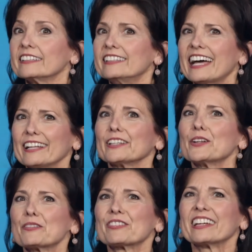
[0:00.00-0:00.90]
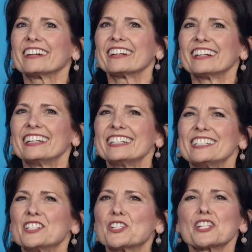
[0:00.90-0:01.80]
that little fear,
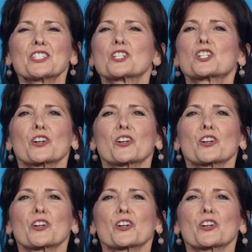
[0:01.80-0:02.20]
just